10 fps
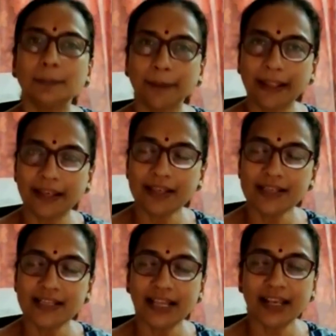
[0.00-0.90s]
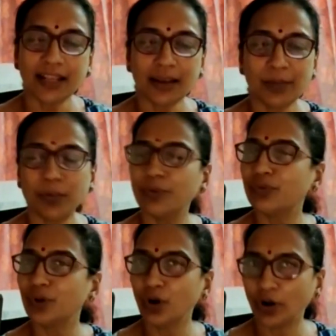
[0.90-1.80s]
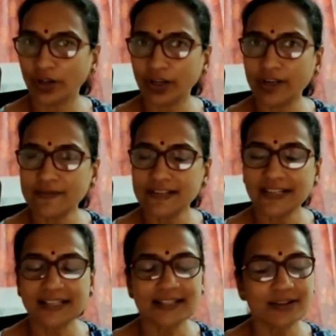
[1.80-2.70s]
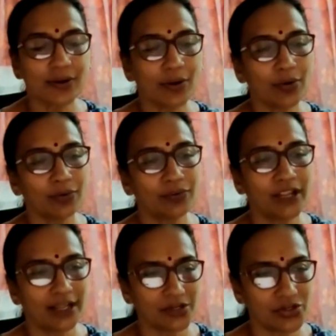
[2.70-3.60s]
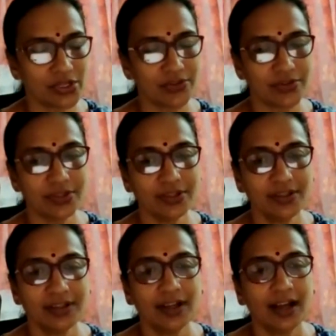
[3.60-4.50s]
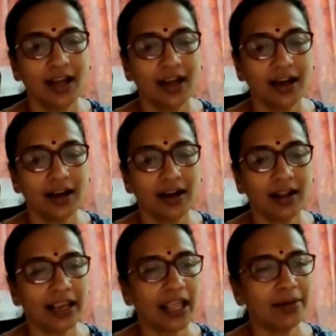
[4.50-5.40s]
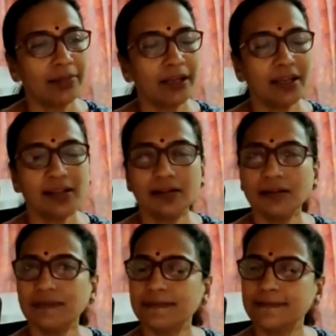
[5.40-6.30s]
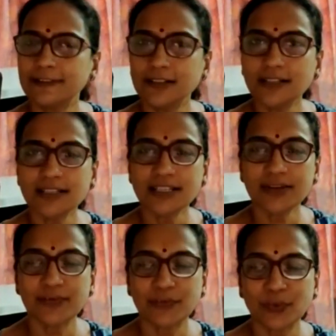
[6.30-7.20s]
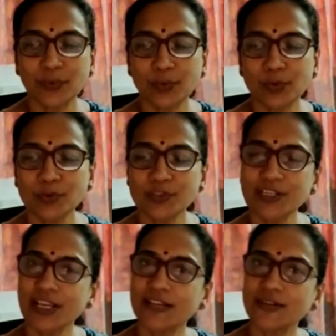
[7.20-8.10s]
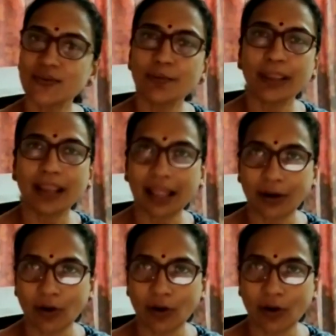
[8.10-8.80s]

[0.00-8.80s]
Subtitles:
parents can improve the cognitive skills of their children can be, the first and foremost is to make eye